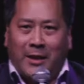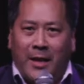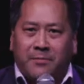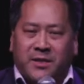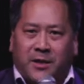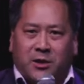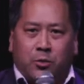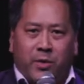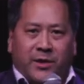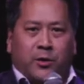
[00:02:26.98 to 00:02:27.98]
the glam
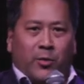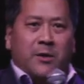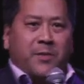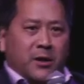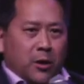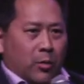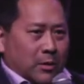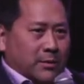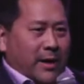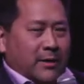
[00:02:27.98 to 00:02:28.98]
sector with the Wikipedia
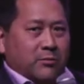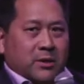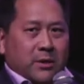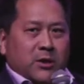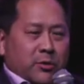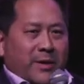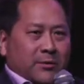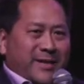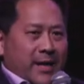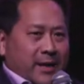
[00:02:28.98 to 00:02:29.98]
world and was
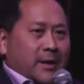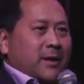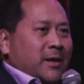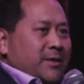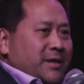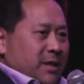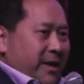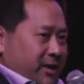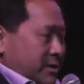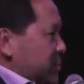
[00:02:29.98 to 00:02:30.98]
instrumental in getting these
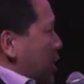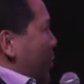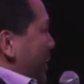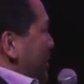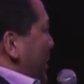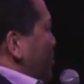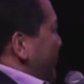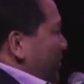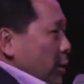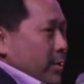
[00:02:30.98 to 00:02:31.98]
connections going. And
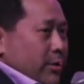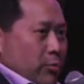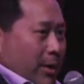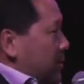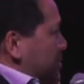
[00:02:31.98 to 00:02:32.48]
we're following through